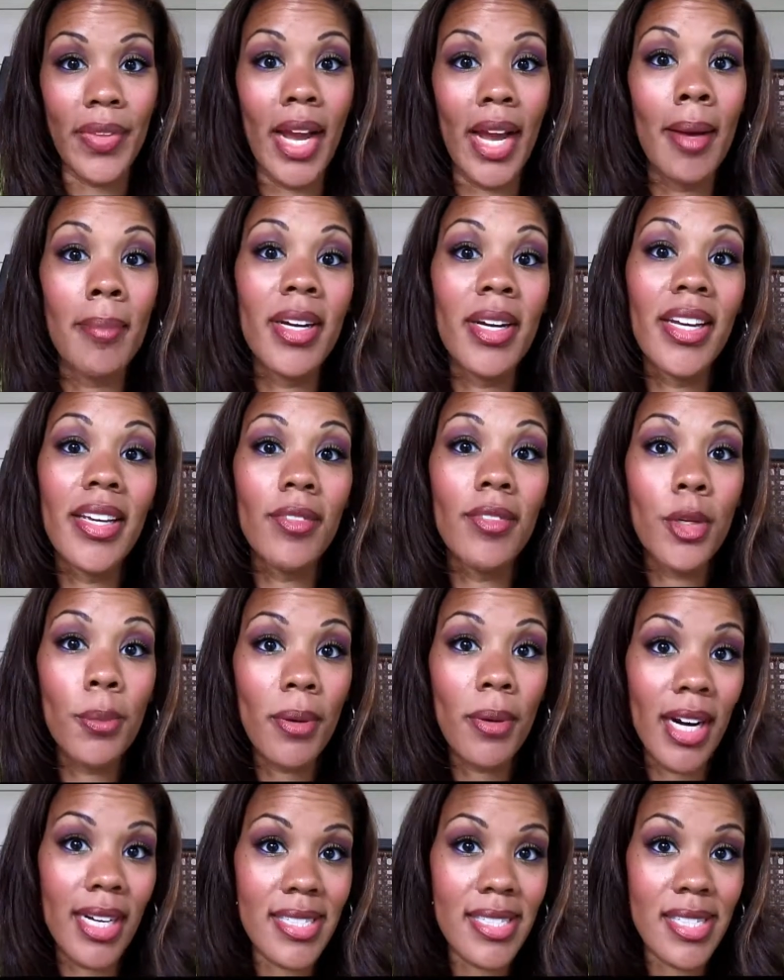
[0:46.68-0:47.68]
I'm gonna give you
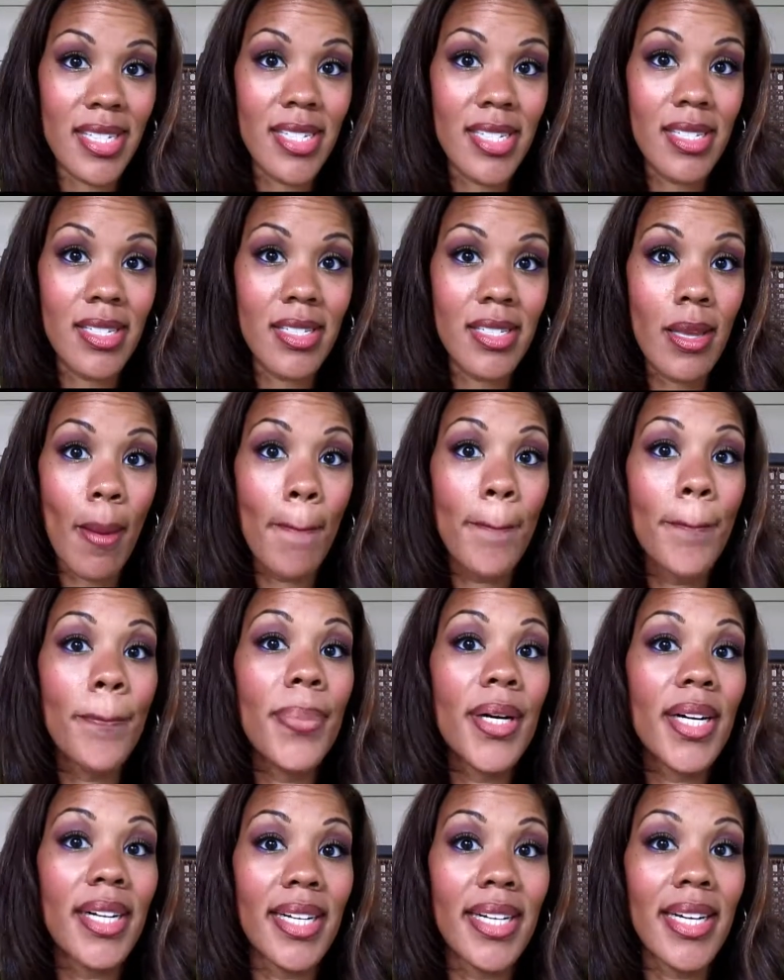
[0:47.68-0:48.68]
prices,
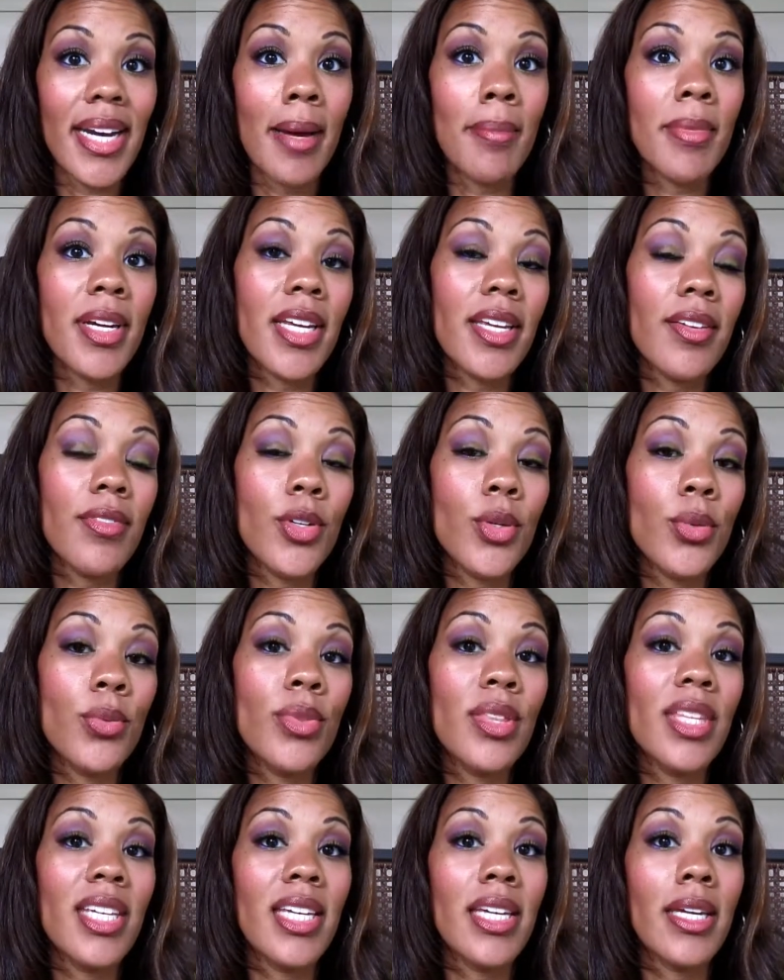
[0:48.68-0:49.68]
but I'm gonna give you
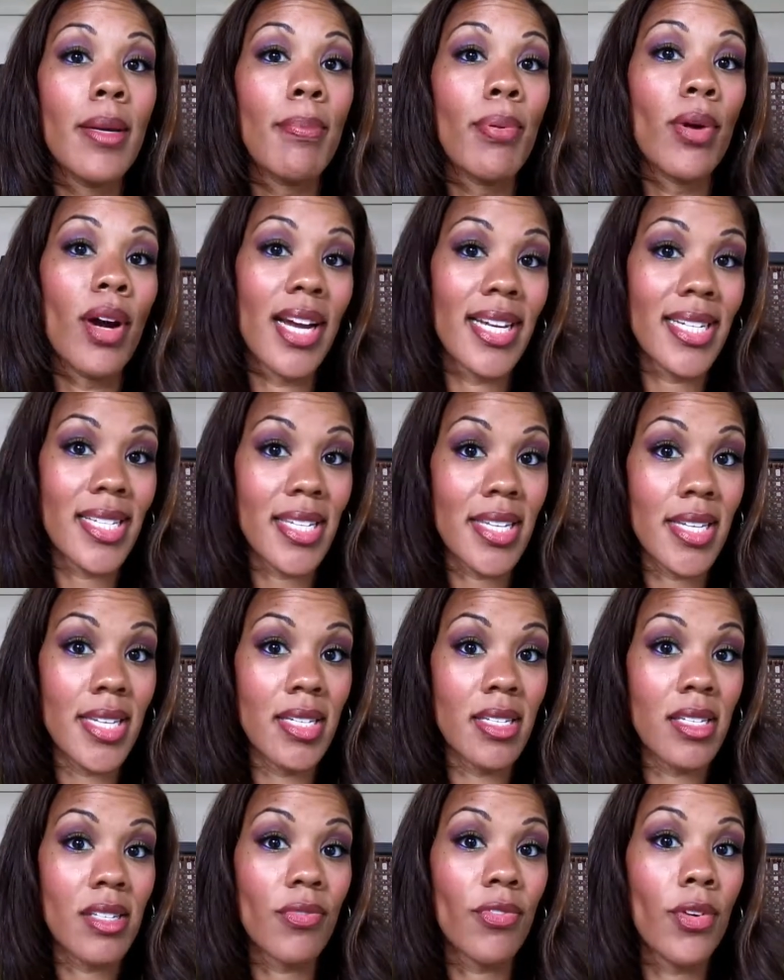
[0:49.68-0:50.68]
the
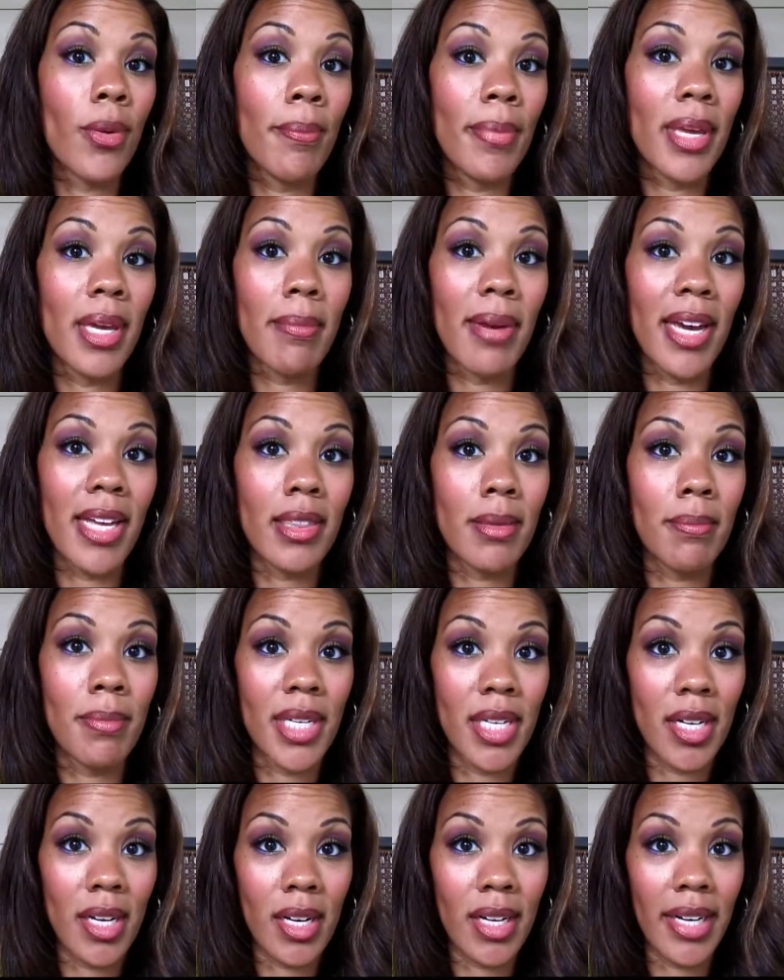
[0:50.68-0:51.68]
prices from Bed Bath and
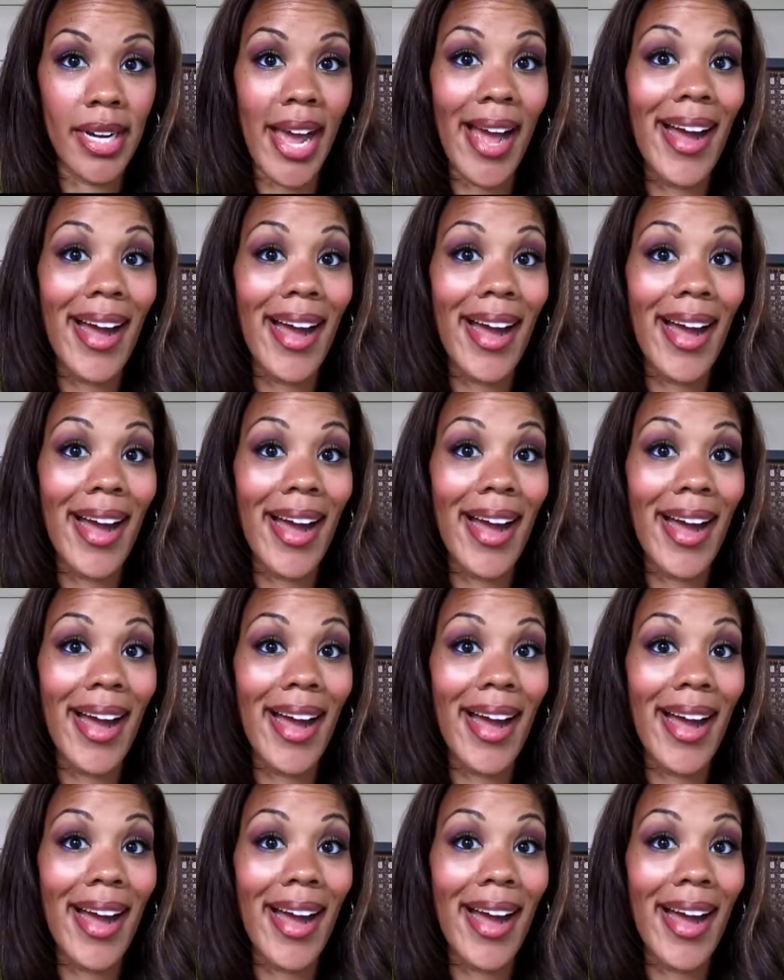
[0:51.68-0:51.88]
Beyond.